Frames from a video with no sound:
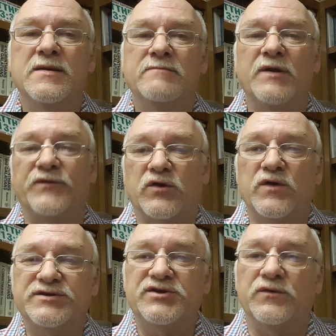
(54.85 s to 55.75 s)
But the
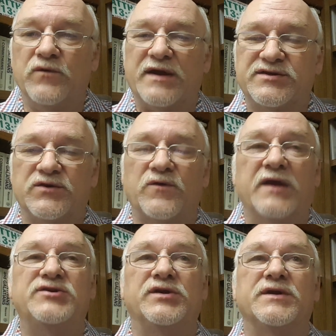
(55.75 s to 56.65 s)
Christian
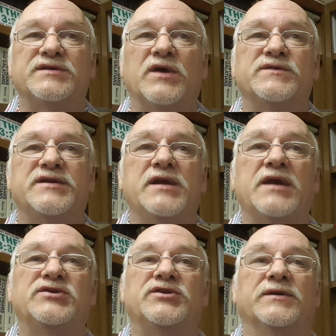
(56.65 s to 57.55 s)
Restoration
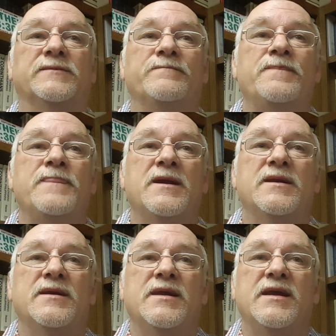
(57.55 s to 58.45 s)
Association,
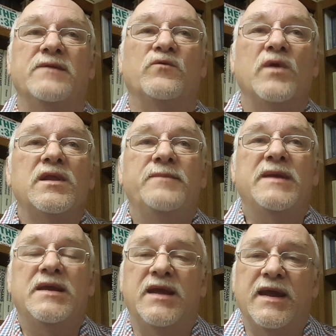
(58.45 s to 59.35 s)
it really
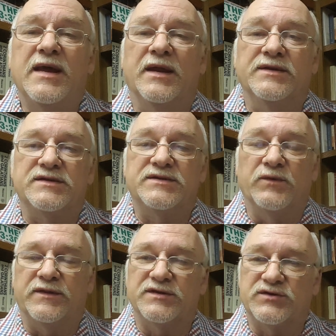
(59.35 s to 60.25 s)
begins
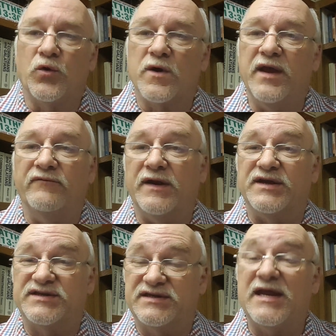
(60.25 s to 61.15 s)
with the story of an
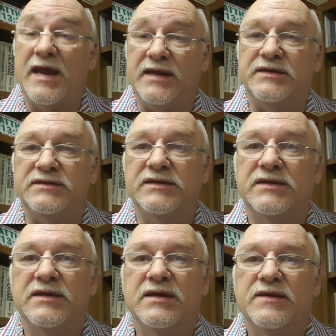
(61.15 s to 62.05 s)
estate,
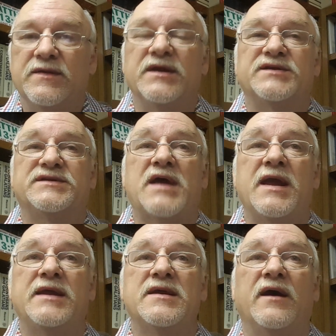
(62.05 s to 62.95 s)
the
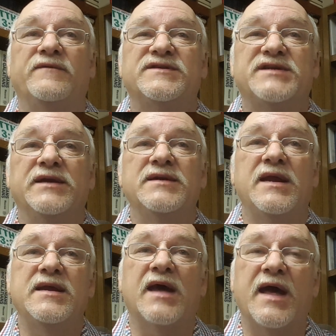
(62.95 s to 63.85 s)
estate of Sidney